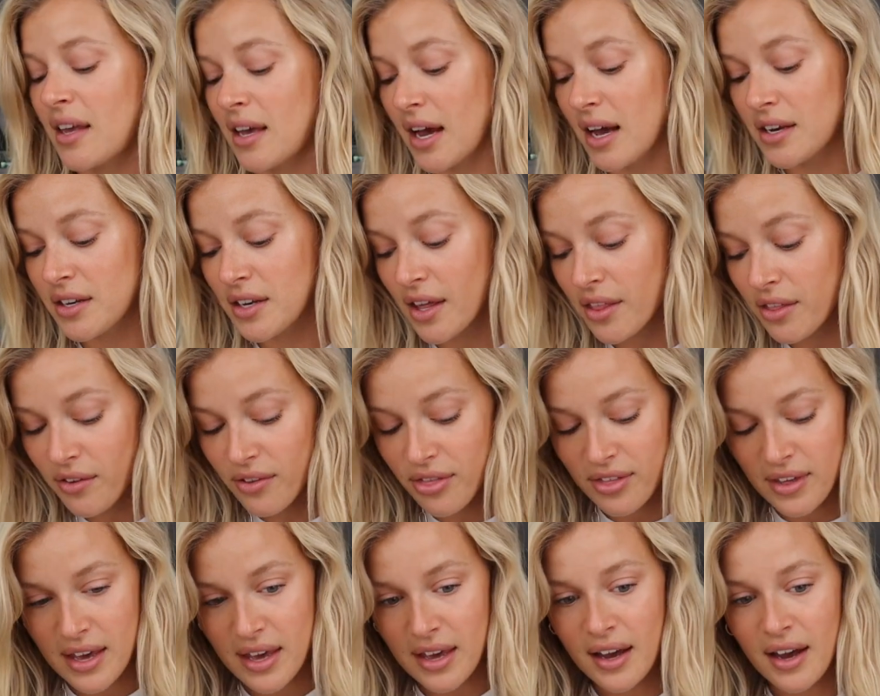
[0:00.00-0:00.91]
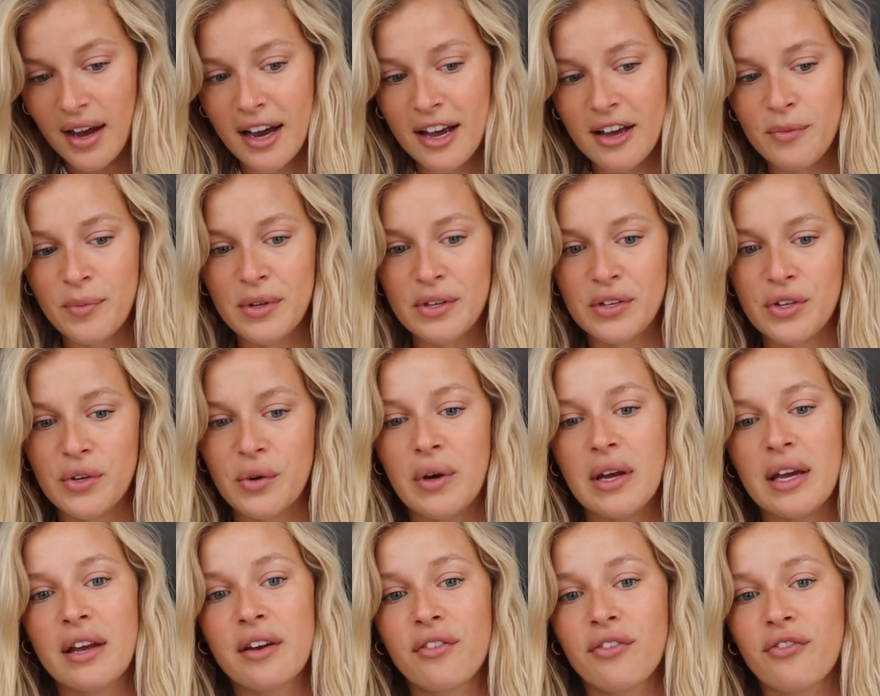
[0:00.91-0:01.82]
Another thing I have been
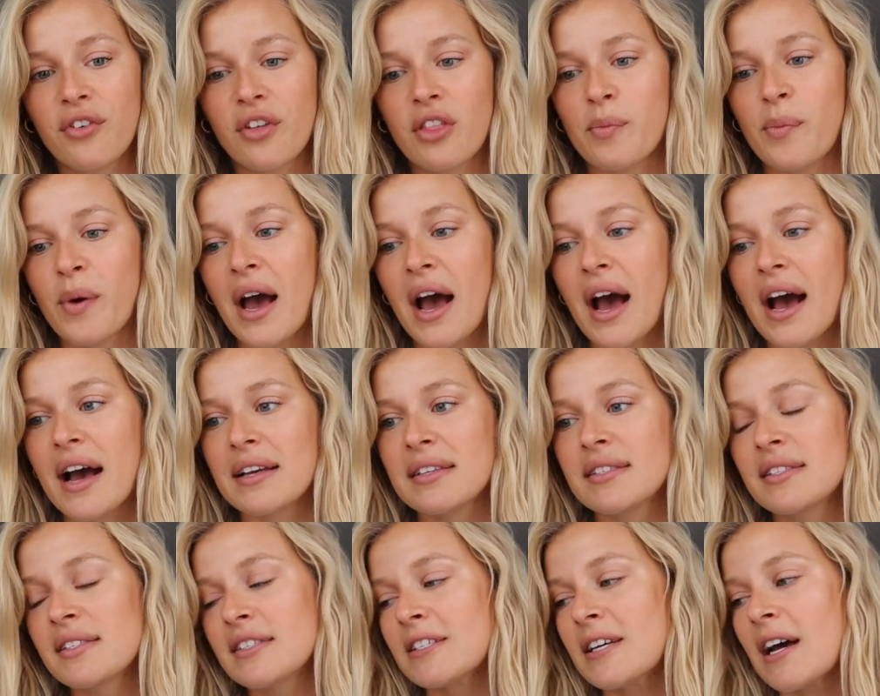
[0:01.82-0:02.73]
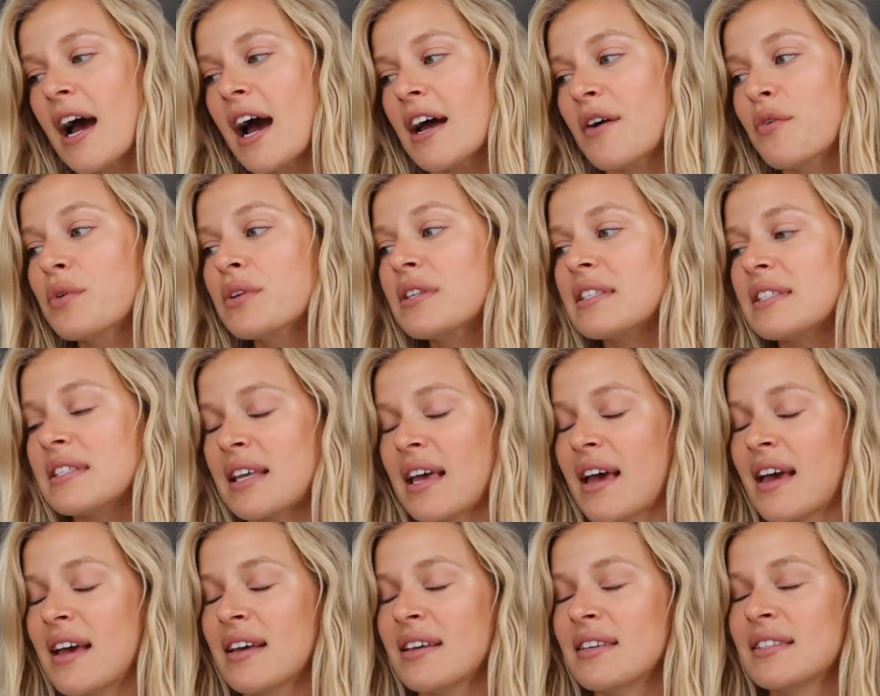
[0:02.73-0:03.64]
doing for the past, I would
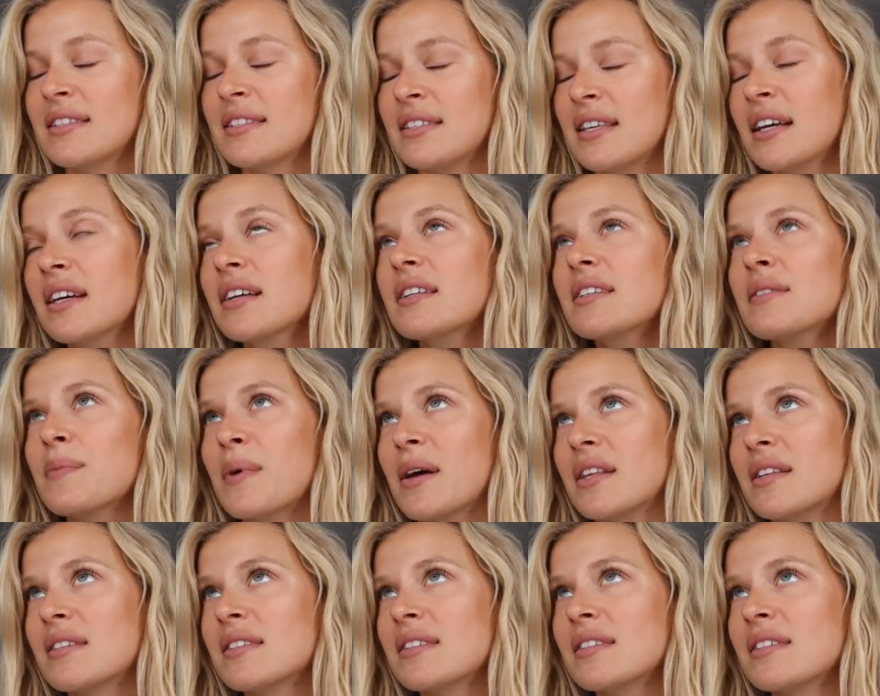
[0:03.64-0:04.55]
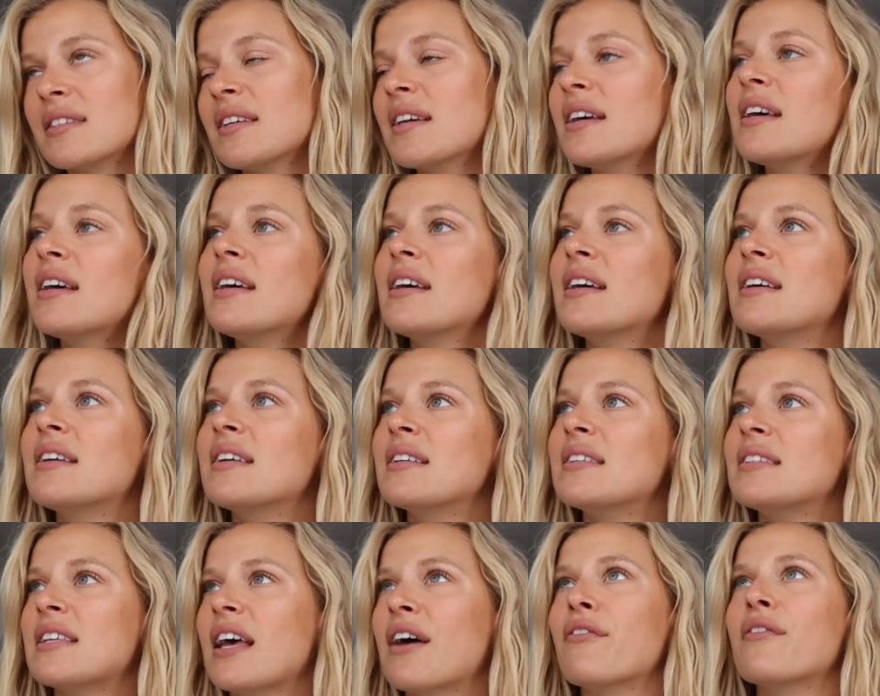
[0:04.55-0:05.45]
say 6 months,
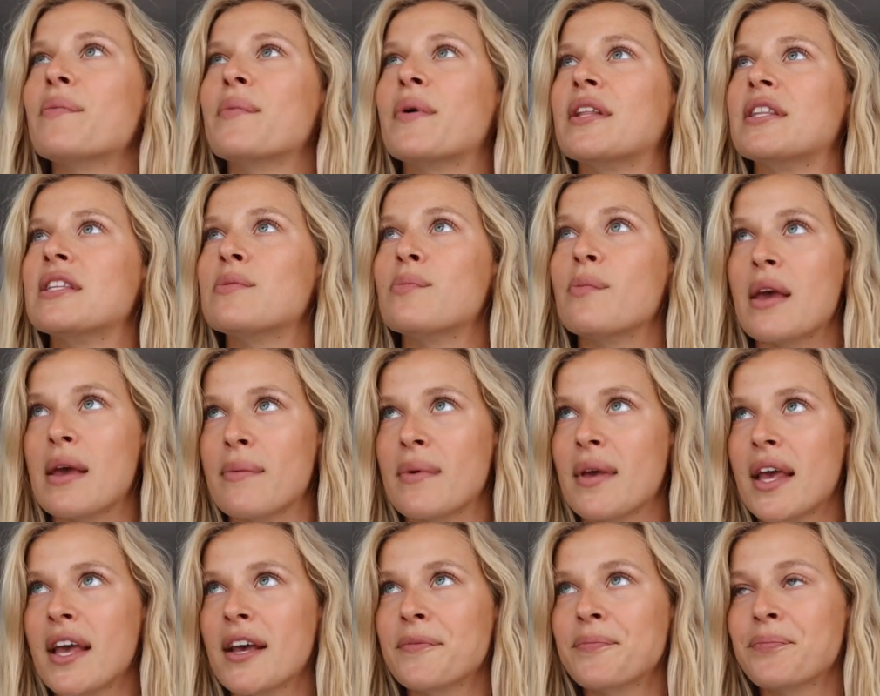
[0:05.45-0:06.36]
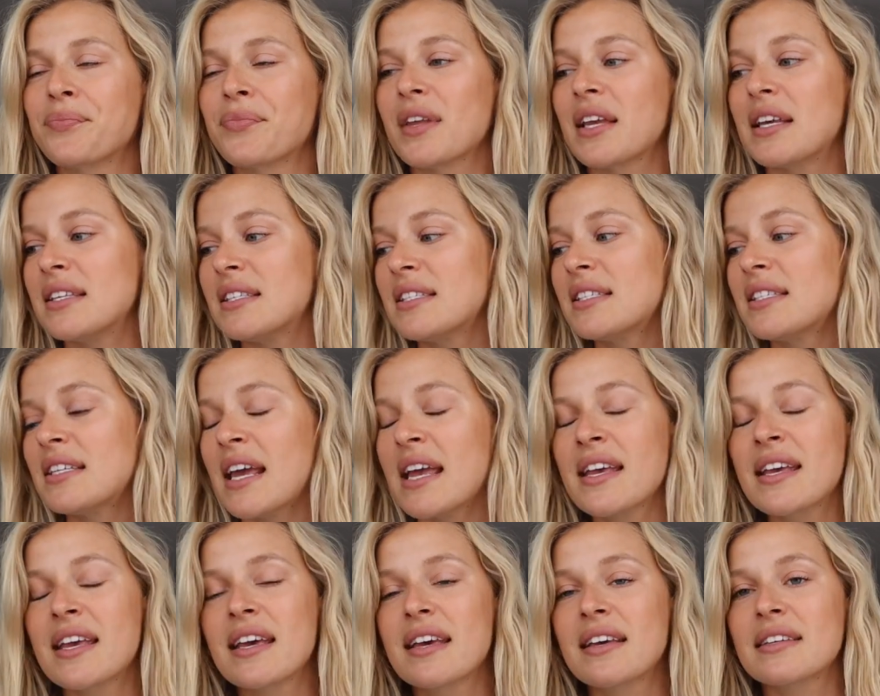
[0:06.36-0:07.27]
7 months maybe, is
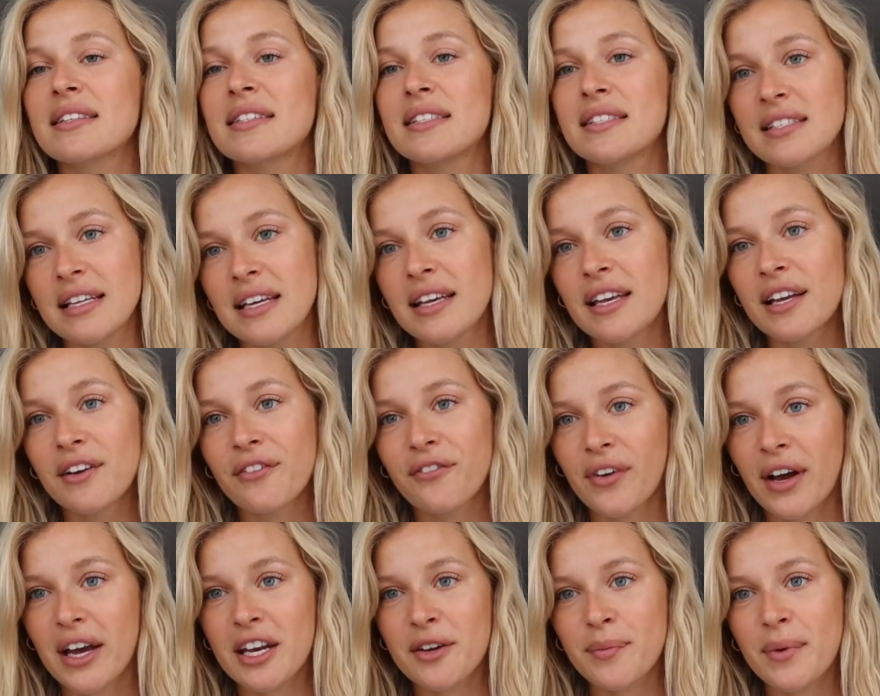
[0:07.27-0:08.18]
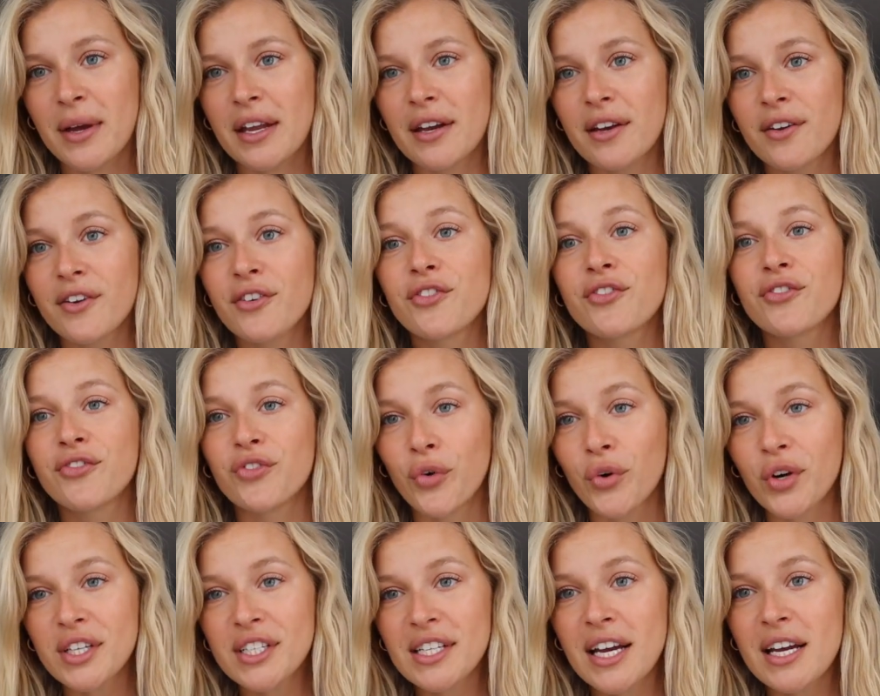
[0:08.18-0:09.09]
taking a stinking vitamin
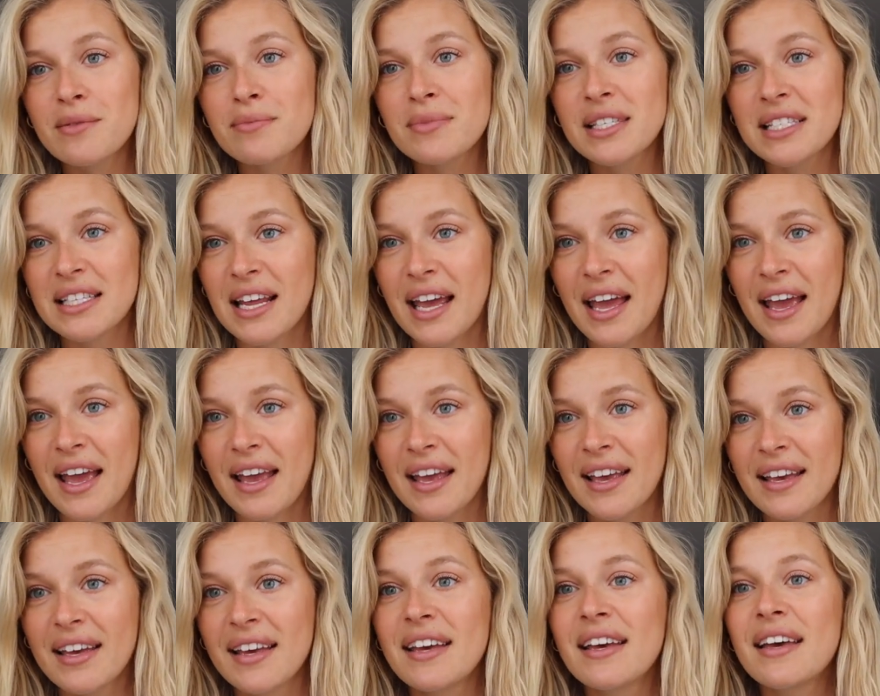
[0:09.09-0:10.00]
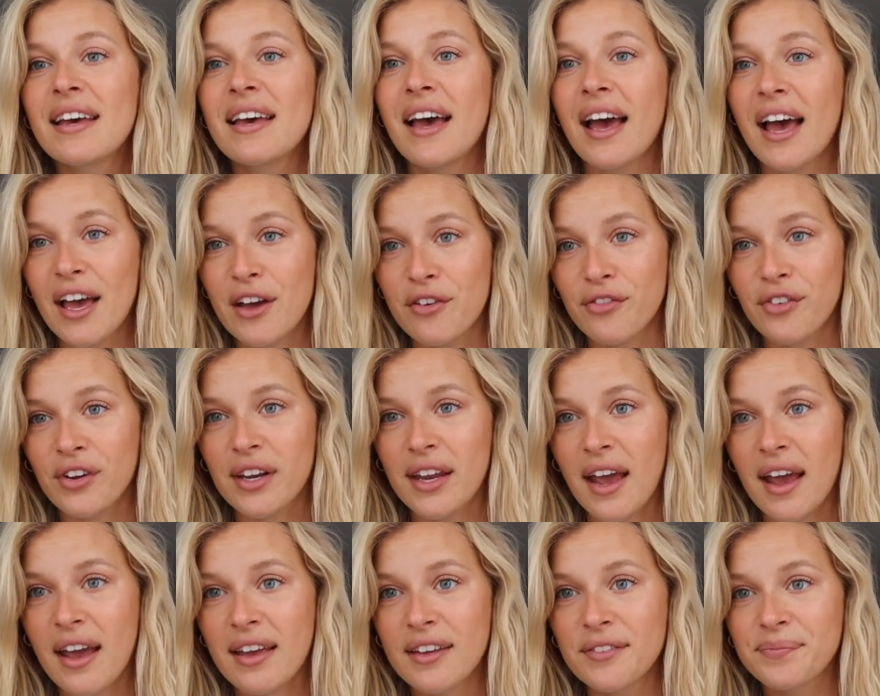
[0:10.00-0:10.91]
4 times a day, every
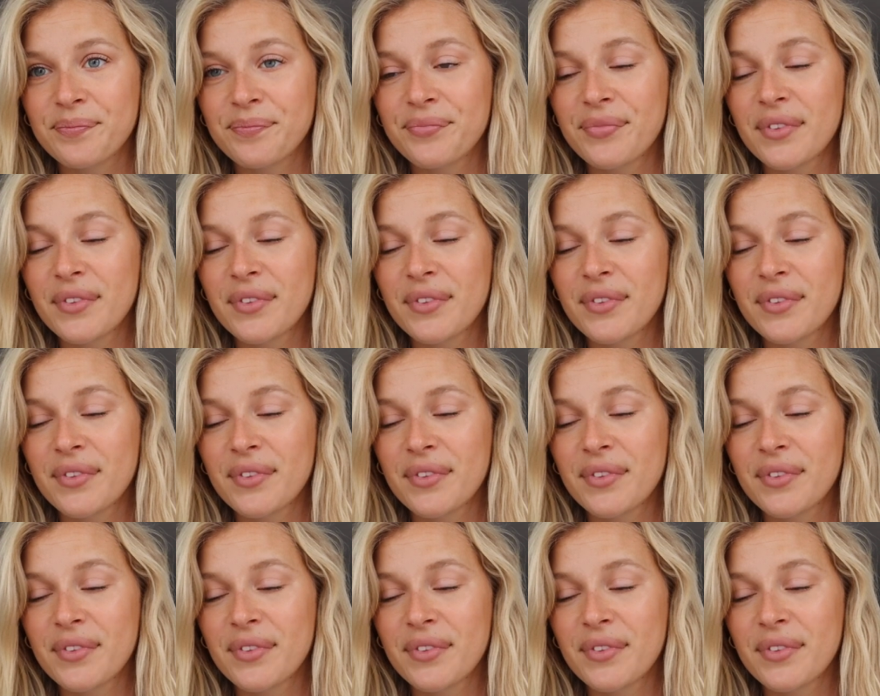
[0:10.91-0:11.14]
day.